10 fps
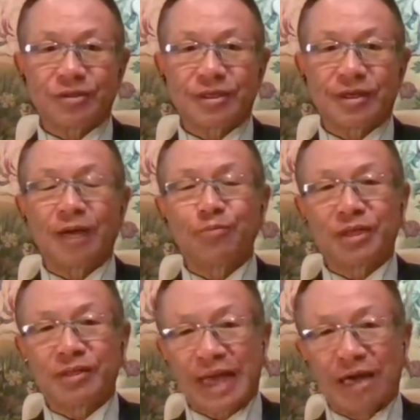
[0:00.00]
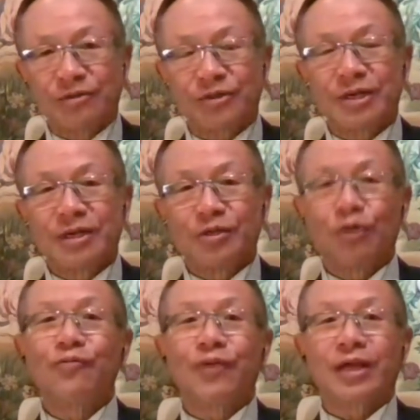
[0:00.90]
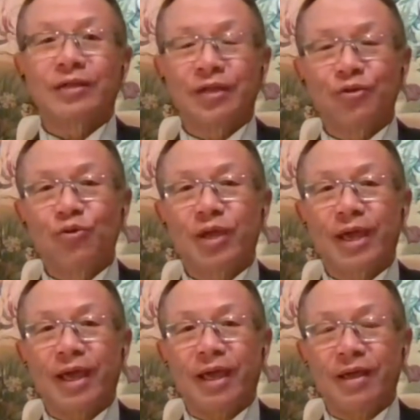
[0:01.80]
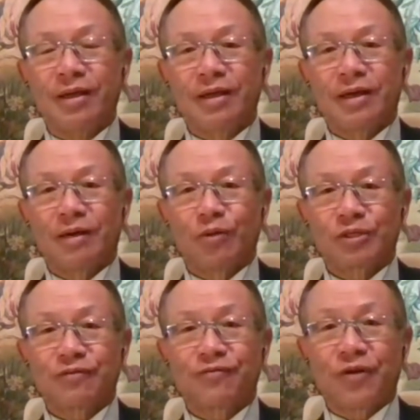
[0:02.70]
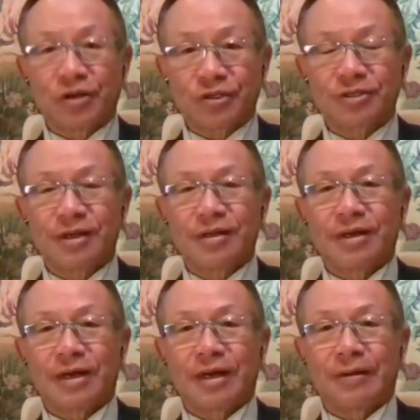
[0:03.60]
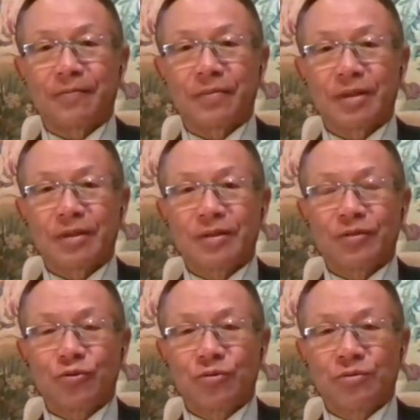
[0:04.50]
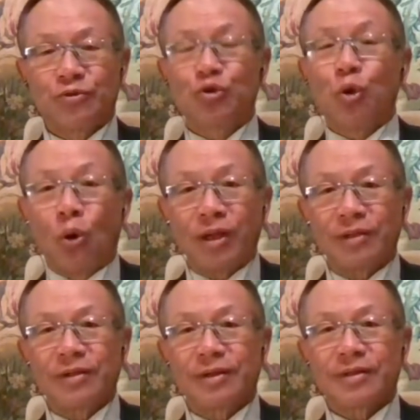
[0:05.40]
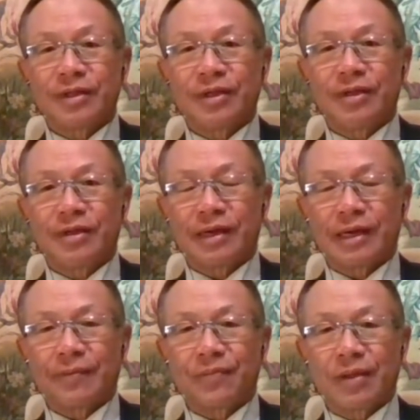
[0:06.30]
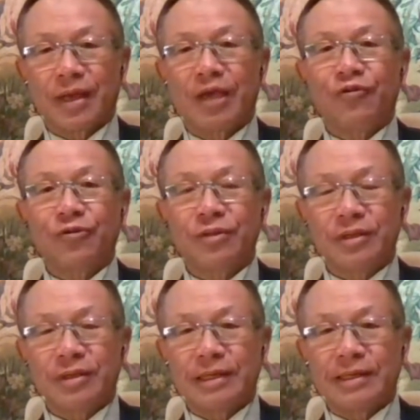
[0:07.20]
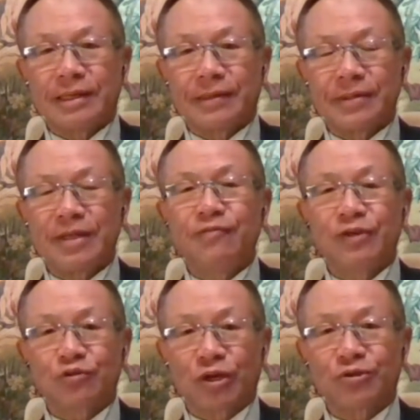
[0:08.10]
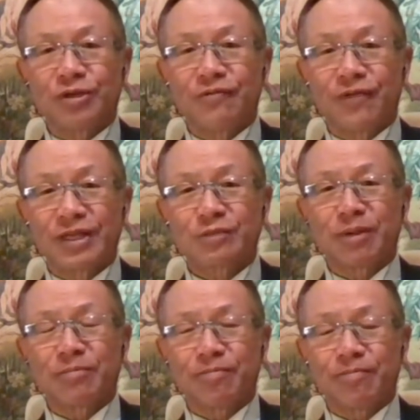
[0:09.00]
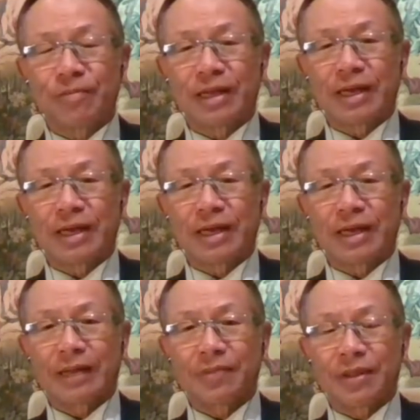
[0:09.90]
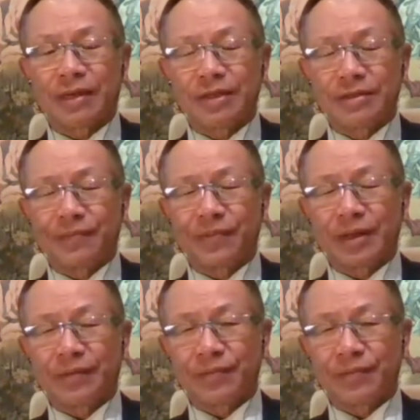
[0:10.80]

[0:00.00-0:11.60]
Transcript: an ups and downs. Don't forget the UK uh, was the first um, to join the um, Asian uh, Infrastructure Investment um, in, um,